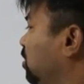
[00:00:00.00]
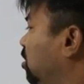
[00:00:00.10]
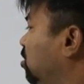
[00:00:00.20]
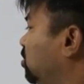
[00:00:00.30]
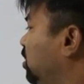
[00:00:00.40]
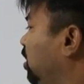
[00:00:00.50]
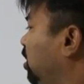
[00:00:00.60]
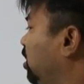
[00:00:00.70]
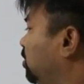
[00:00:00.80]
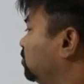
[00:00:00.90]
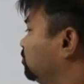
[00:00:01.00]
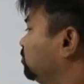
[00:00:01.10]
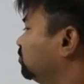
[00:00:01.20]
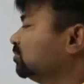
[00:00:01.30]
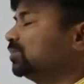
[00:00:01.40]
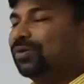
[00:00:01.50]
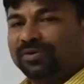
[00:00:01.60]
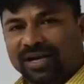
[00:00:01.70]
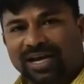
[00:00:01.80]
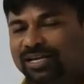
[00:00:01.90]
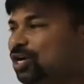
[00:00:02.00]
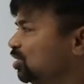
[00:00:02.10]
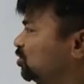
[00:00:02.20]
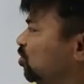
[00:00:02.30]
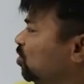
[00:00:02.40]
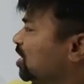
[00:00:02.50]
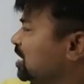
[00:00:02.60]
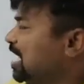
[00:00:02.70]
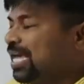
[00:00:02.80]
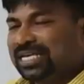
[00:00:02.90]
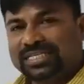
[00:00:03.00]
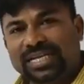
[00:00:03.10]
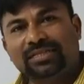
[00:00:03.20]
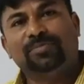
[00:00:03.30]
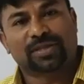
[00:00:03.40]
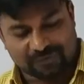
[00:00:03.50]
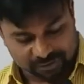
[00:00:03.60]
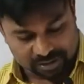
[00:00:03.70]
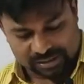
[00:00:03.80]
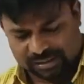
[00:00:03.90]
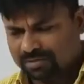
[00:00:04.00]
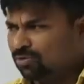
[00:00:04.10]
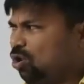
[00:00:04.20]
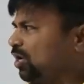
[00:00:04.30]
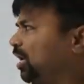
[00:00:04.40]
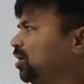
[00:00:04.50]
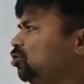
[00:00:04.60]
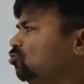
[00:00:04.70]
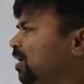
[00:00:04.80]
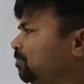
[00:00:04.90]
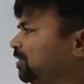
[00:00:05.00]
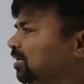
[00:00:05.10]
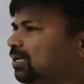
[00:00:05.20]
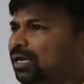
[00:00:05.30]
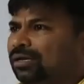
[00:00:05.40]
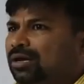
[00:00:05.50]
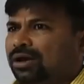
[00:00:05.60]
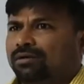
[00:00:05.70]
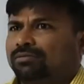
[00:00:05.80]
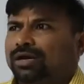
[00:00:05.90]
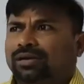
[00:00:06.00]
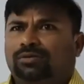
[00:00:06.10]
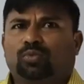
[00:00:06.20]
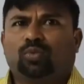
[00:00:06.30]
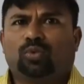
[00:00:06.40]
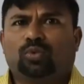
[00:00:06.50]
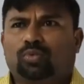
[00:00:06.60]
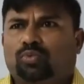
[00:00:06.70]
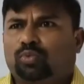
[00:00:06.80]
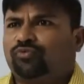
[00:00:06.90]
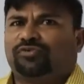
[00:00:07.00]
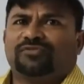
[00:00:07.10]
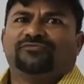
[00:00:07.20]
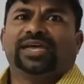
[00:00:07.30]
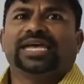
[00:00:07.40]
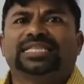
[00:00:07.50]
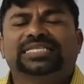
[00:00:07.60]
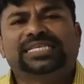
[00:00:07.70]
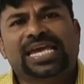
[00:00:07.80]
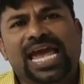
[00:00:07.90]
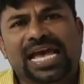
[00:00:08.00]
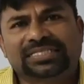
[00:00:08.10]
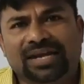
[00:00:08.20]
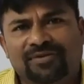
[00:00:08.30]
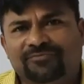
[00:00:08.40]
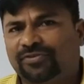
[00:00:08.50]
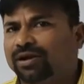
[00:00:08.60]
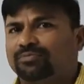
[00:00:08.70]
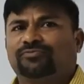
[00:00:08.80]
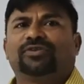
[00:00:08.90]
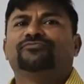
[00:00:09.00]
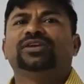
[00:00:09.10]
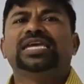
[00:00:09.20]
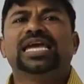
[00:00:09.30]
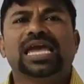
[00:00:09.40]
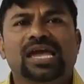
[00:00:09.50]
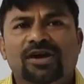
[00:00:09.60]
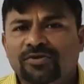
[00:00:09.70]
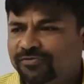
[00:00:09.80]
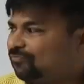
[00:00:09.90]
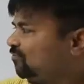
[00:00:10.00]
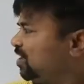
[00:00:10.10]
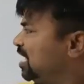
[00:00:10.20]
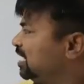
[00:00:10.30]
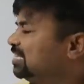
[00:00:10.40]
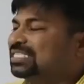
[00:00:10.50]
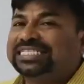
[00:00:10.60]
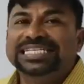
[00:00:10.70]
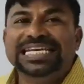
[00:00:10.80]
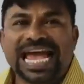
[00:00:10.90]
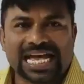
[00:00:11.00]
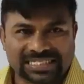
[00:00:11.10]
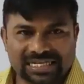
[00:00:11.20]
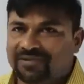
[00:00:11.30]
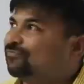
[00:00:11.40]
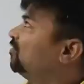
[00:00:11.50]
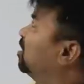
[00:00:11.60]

Okay, right. So a is nothing but the first term. Okay, you might be thinking, right, from where this a has come from? From where this d has come